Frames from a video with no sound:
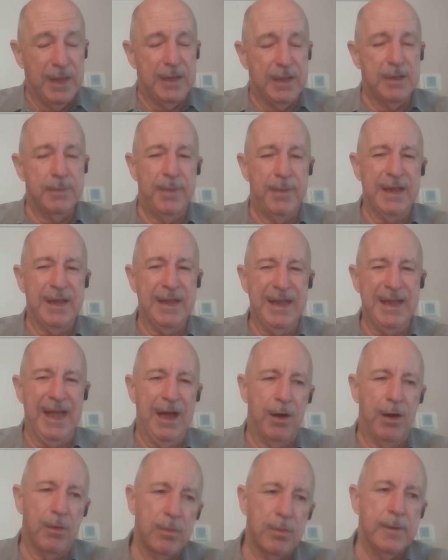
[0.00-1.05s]
depending on
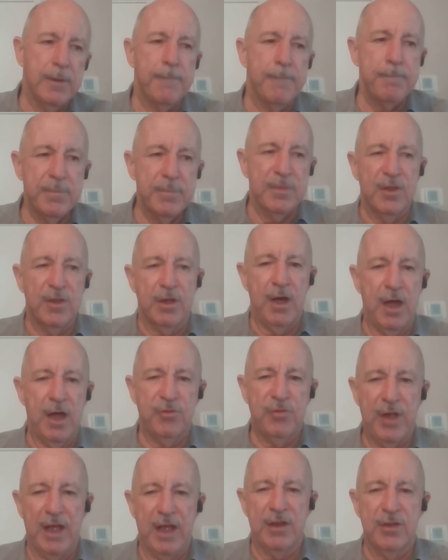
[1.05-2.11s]
how the
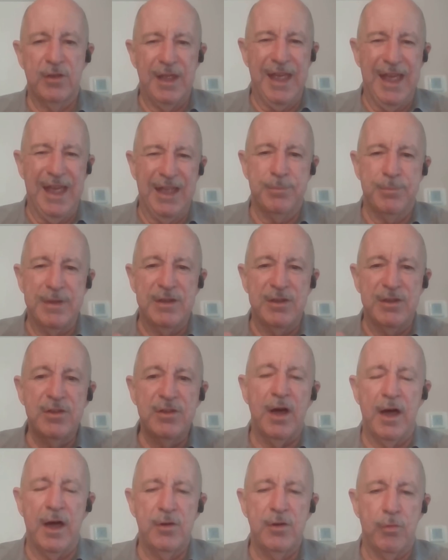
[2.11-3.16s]
contract has been
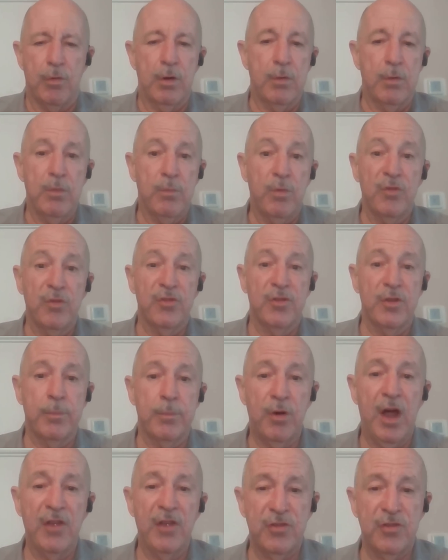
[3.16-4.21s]
done or was in the
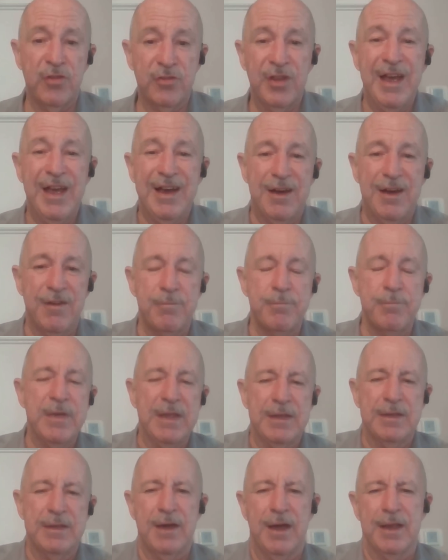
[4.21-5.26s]
process of
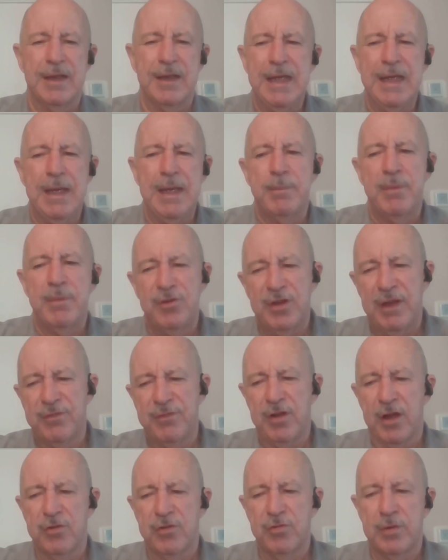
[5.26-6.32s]
being done. But you have
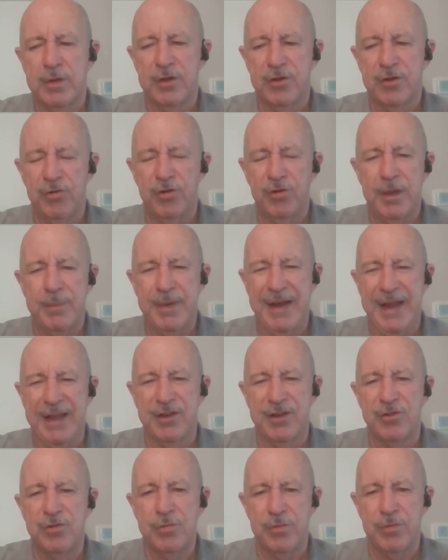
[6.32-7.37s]
to talk to an attorney about how
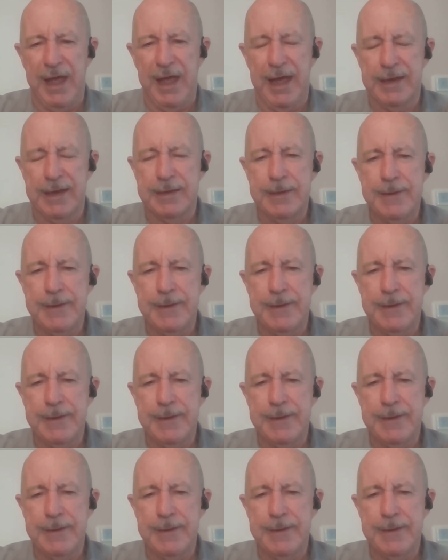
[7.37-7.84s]
to do that.